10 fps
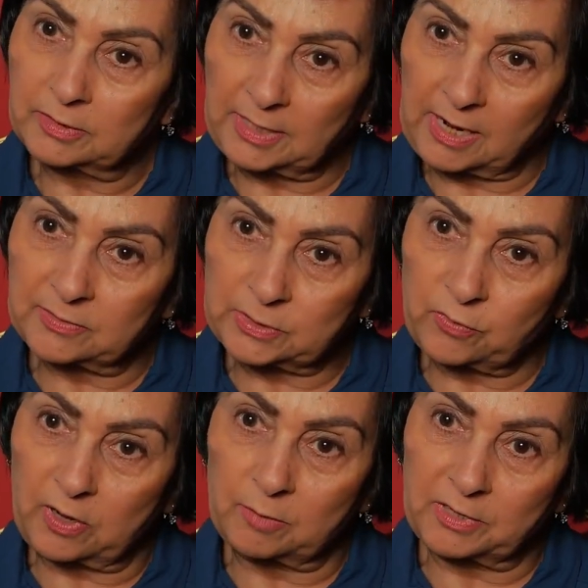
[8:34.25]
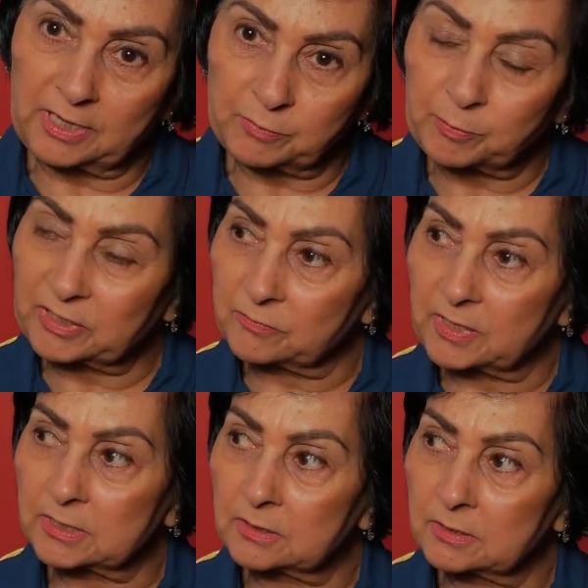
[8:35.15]
Yeah, I was 12, and my brother
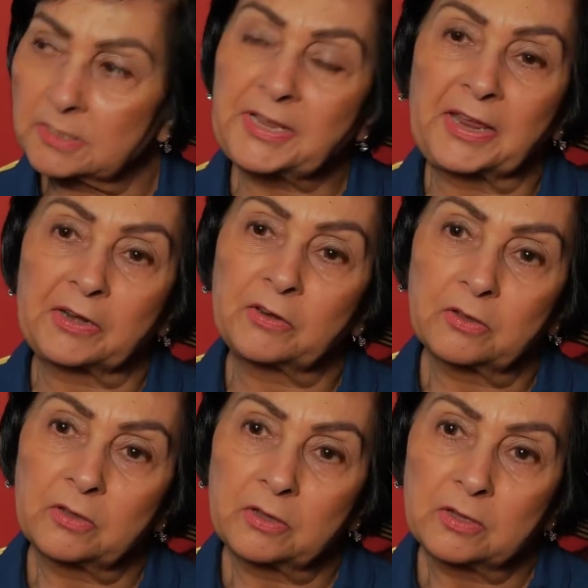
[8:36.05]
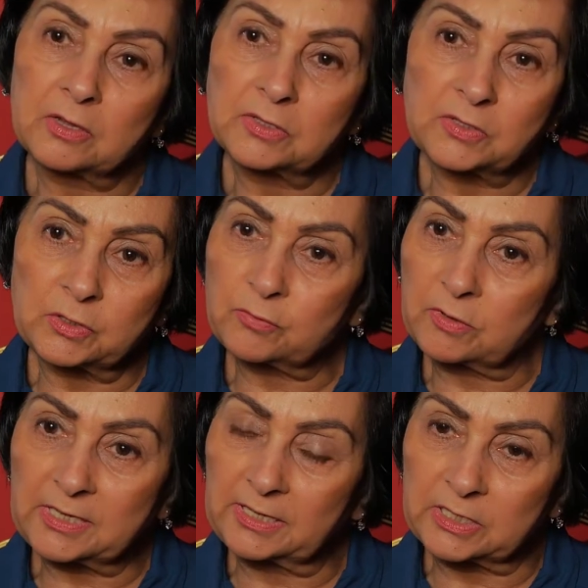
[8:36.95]
was 10. So
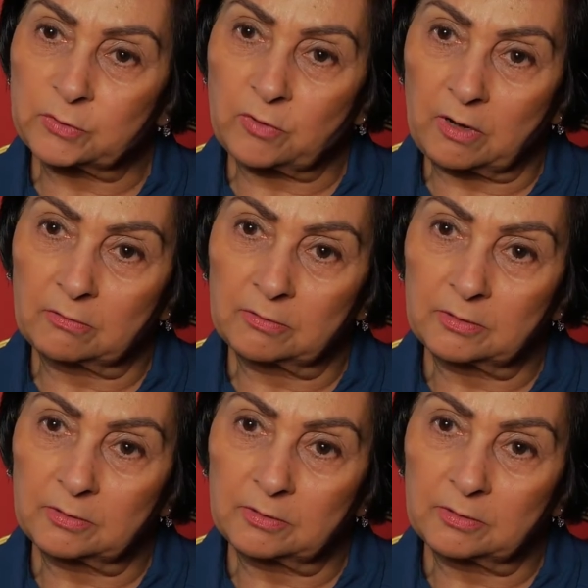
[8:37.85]
10 and 12.